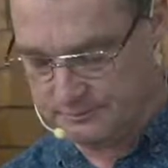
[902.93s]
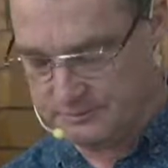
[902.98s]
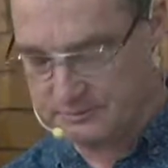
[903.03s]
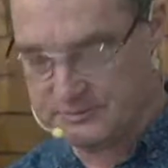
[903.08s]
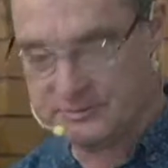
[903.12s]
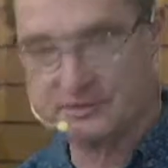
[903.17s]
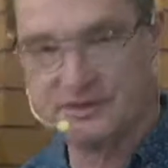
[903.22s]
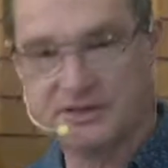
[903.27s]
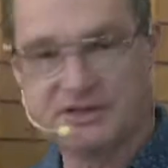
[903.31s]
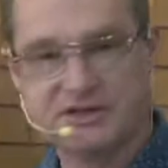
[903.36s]

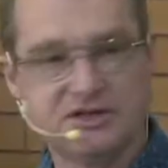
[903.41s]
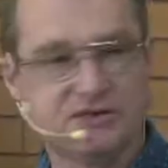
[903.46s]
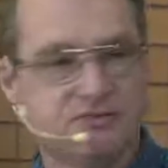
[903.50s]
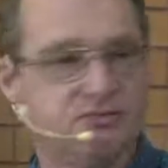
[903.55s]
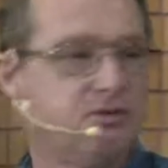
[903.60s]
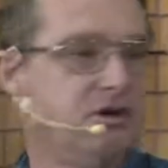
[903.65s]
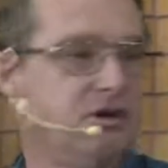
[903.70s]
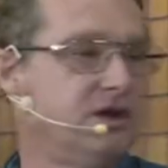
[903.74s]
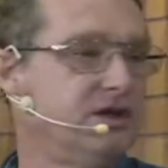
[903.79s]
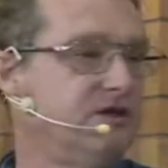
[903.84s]
This is
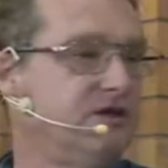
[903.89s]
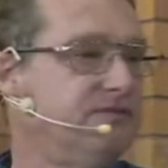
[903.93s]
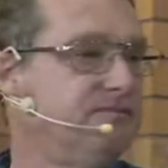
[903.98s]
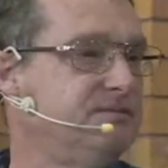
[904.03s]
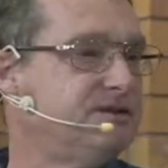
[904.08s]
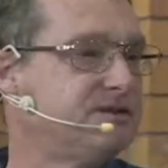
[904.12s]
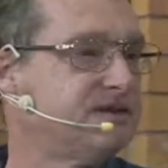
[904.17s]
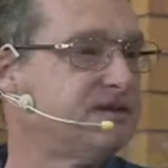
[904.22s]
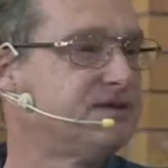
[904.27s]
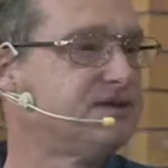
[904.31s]
why you've
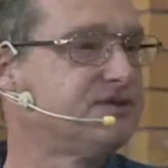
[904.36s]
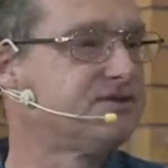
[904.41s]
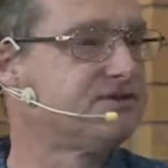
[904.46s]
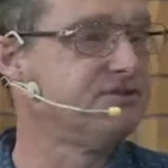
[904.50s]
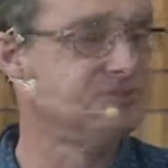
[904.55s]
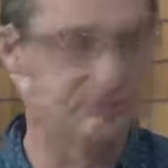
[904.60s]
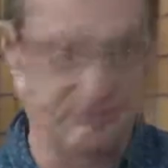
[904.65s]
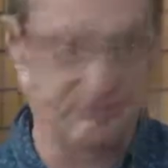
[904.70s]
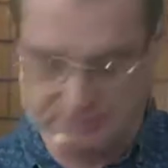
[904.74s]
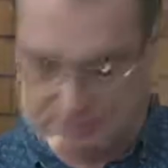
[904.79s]

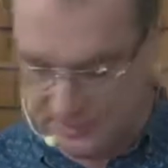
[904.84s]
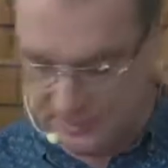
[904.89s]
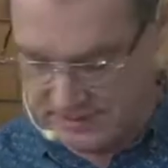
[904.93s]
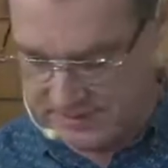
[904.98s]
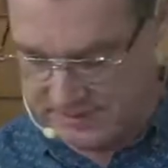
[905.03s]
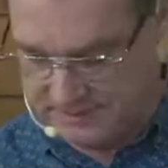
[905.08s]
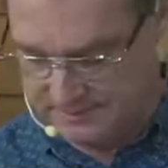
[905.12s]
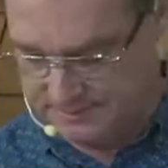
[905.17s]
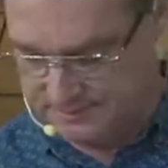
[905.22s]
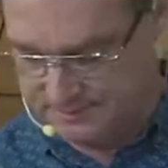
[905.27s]
misunderstood who I
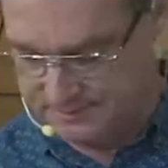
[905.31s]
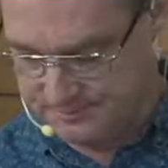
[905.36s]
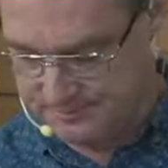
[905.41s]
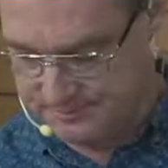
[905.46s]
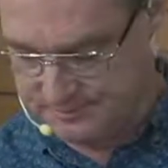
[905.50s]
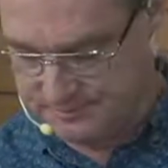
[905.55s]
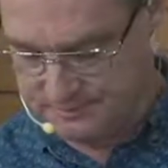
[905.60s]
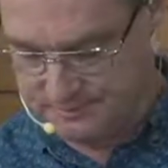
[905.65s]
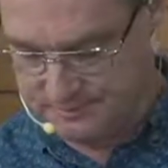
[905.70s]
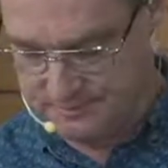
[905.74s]
am.
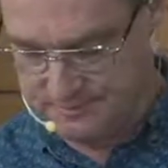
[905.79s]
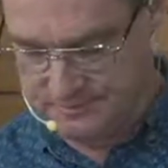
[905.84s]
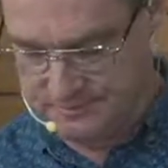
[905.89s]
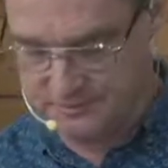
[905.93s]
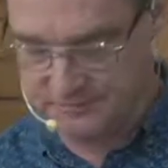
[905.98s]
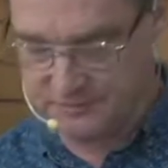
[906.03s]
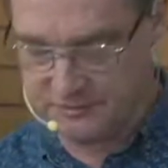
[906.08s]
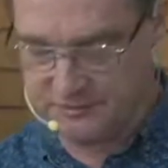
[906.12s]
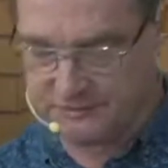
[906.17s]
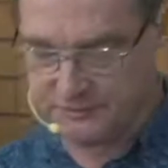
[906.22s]

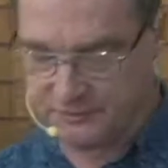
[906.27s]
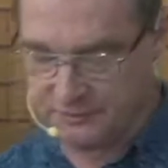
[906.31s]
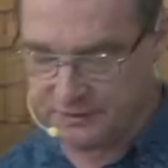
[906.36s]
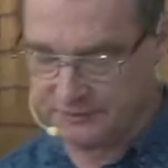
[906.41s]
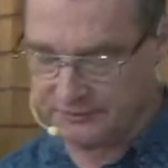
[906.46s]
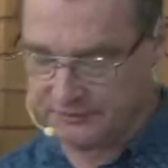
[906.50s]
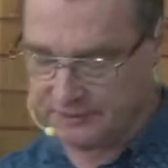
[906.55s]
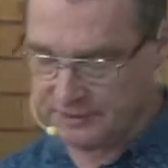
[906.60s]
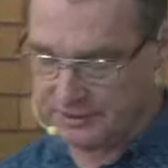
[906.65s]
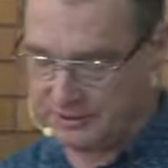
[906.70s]
Verse
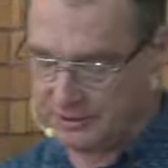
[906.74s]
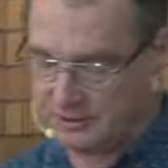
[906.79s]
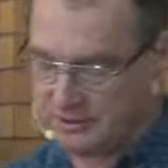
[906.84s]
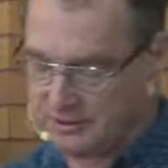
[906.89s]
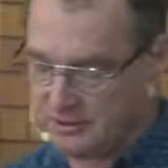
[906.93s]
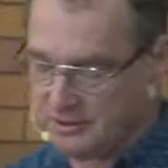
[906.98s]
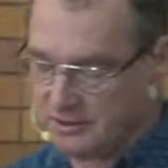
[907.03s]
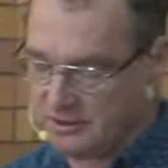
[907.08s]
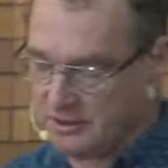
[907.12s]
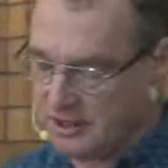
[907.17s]
43.
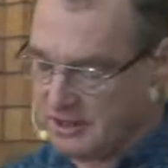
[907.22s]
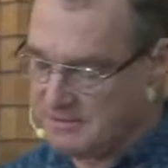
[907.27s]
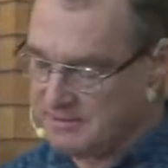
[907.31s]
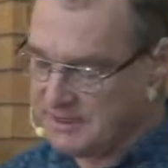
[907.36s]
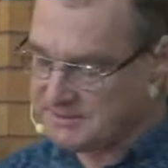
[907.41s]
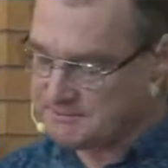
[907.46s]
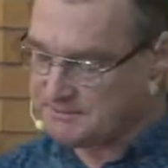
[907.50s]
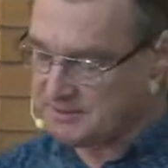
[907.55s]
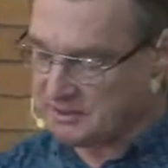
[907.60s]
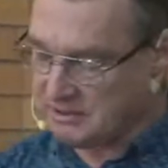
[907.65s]
I
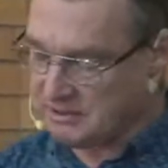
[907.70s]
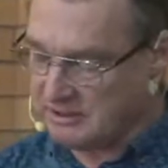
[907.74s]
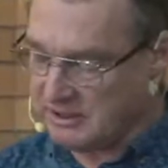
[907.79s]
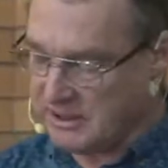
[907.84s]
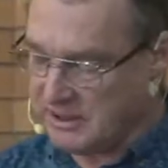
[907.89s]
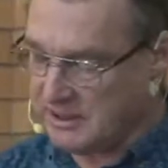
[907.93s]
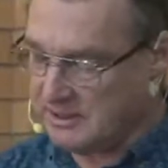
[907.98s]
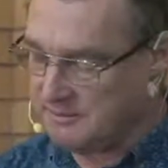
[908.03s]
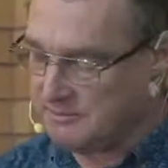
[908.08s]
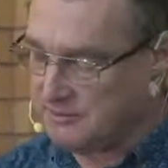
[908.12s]
must
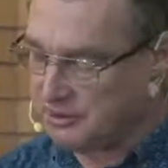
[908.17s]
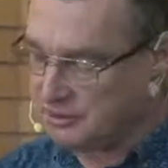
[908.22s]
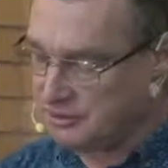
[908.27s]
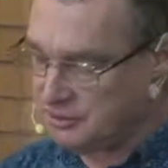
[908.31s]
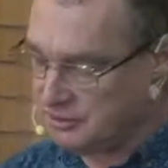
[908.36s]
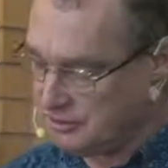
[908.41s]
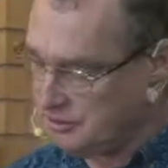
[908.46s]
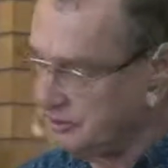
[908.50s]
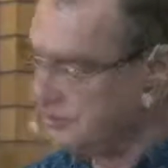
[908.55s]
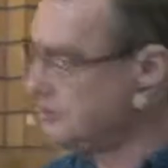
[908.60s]
proclaim the
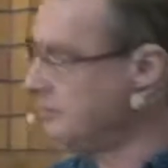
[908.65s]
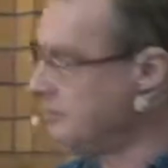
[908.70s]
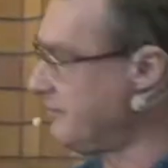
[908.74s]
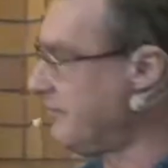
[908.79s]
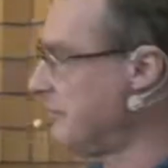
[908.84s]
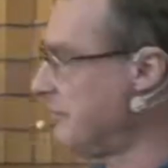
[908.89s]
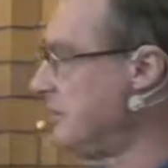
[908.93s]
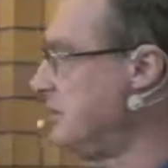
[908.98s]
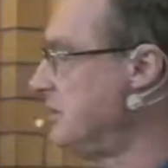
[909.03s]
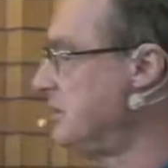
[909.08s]
good news of
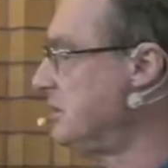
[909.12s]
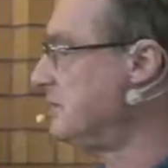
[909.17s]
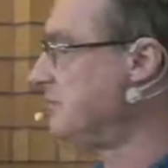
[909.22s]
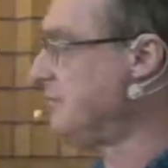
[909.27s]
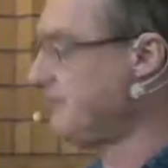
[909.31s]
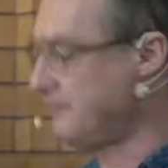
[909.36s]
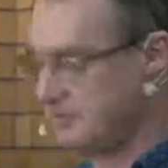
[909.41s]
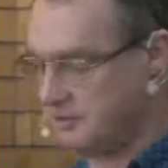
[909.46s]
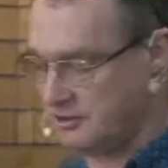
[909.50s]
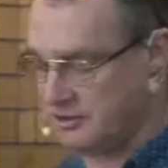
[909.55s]
the kingdom
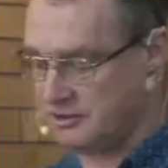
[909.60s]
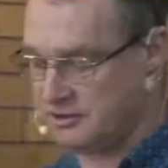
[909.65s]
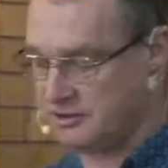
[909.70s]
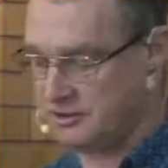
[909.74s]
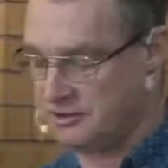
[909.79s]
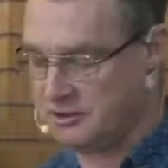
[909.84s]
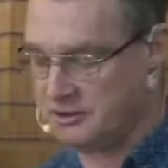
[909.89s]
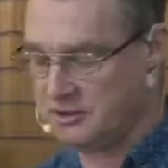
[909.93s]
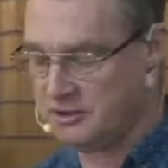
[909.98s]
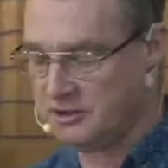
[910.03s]
of
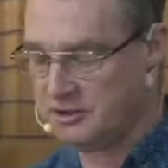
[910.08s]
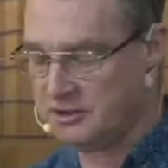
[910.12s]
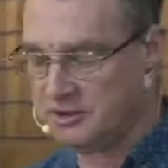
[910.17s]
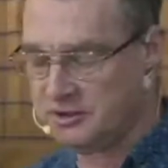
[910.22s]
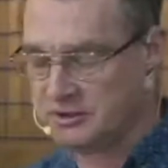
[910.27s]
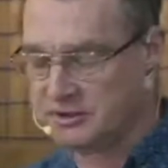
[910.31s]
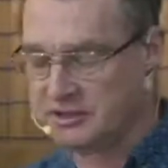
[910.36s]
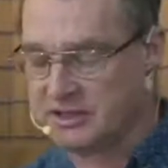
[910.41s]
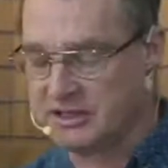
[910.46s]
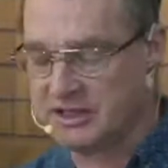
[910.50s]
God
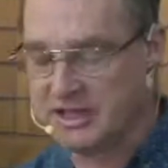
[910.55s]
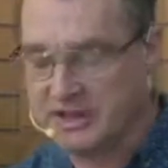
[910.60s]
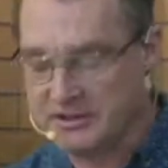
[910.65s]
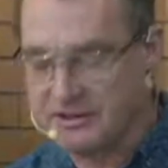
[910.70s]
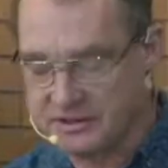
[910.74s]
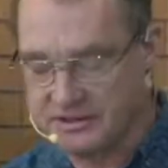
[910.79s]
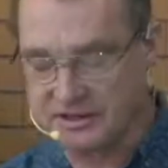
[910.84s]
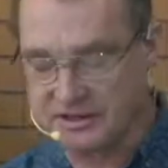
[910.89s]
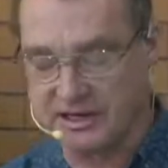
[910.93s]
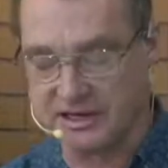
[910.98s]
to the
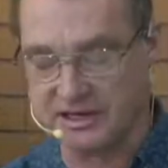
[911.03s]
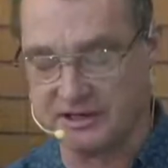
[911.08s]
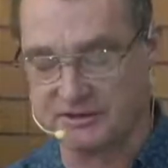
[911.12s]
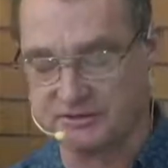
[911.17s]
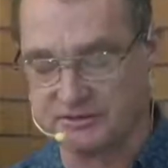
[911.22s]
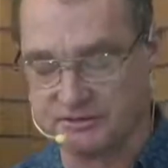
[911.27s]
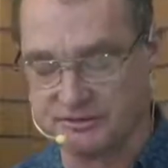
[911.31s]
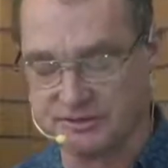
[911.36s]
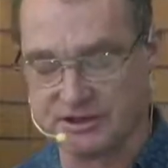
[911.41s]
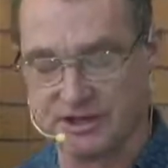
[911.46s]
other
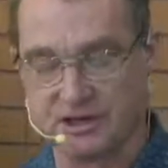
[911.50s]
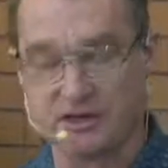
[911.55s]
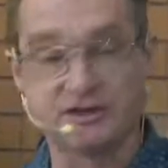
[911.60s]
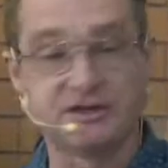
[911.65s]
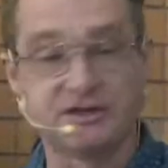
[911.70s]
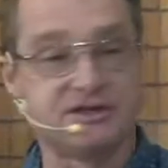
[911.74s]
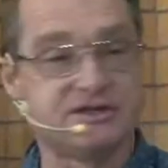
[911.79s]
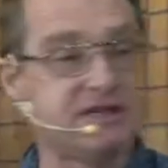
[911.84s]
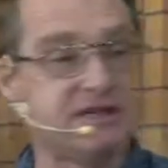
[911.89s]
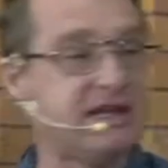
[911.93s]
towns also,
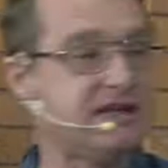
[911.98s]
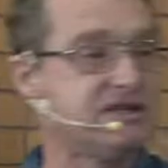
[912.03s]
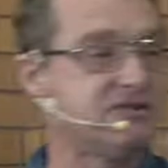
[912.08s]
because that's